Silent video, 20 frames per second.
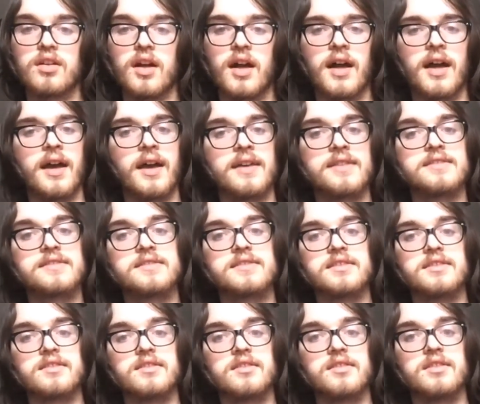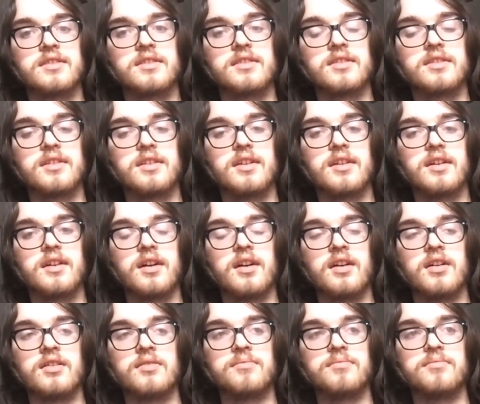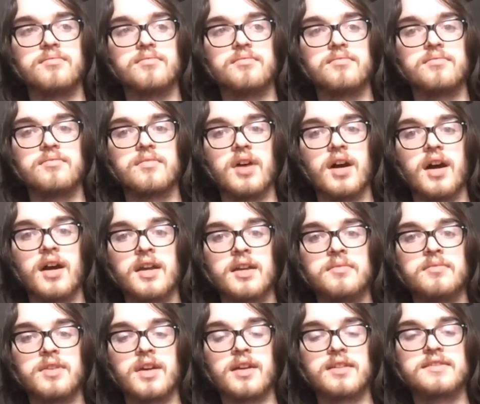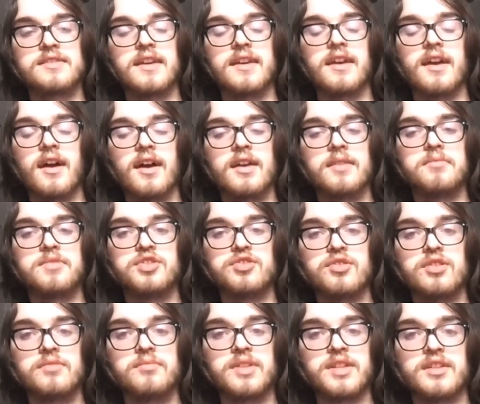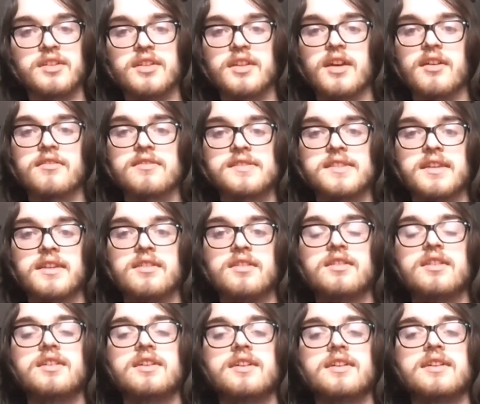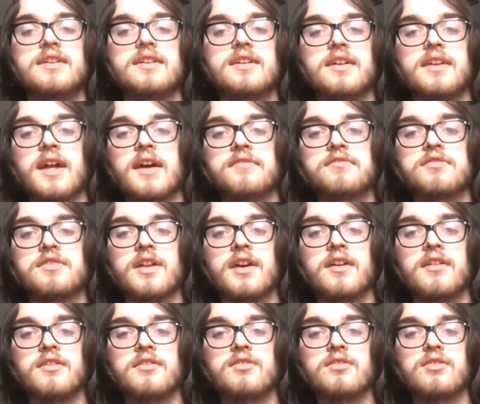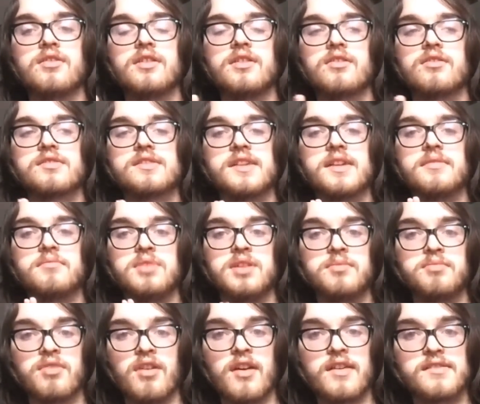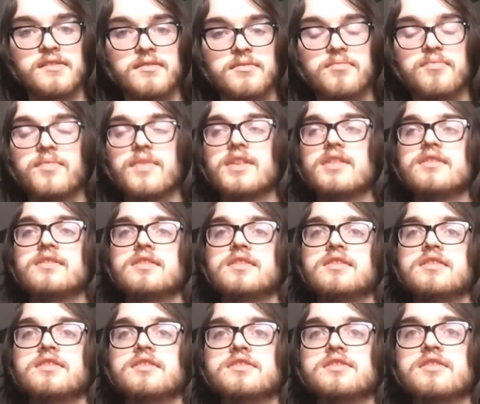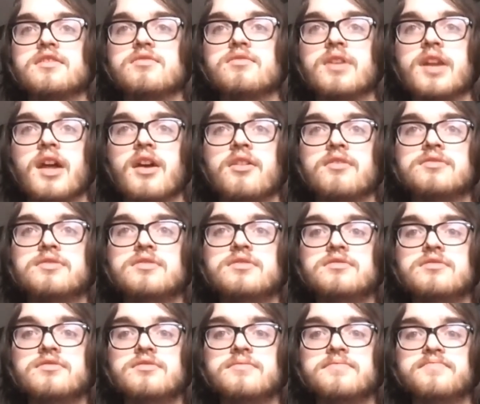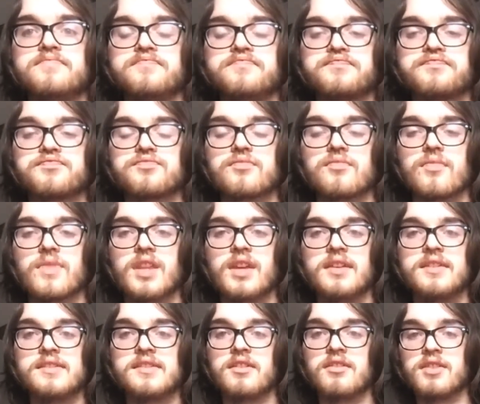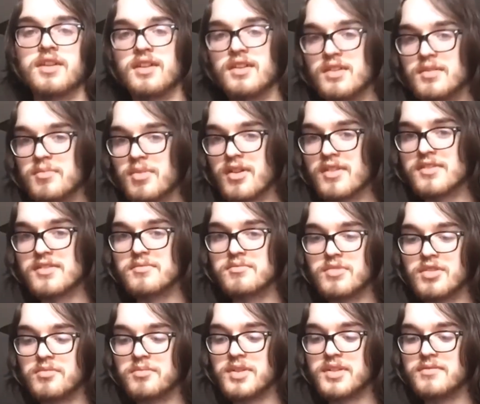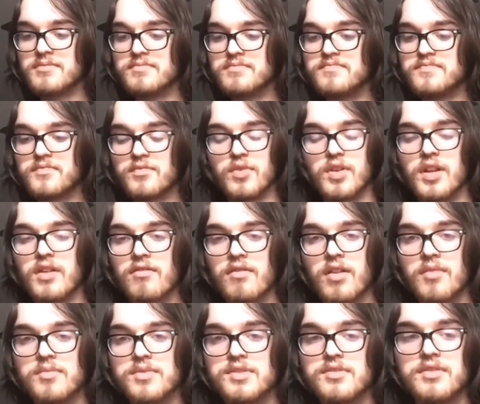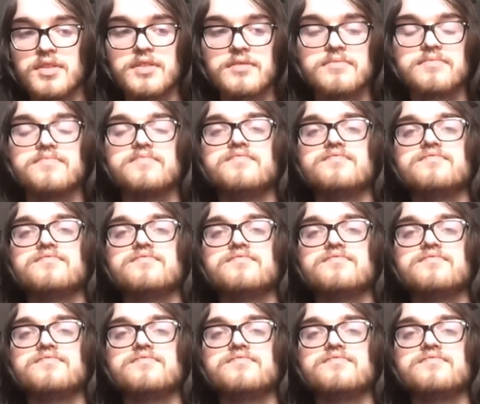ask, I say I am dreaming, and I'll say, and after that it'll say be present. So what I'll do is I'll get in the present moment, whatever I'm doing,